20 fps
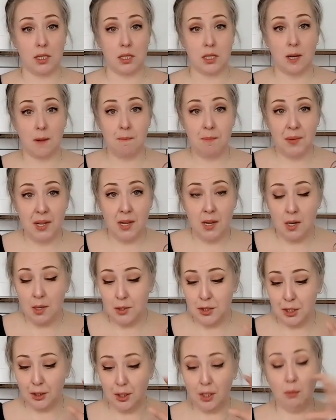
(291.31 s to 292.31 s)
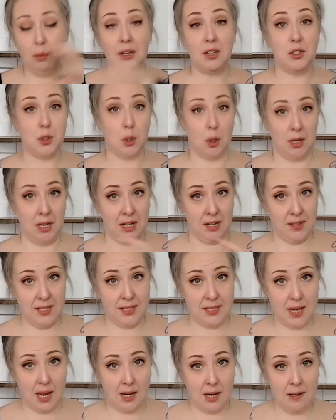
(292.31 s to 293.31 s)
So you're going to want to store it out of the
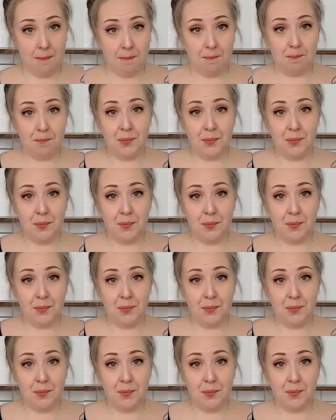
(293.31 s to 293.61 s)
sun,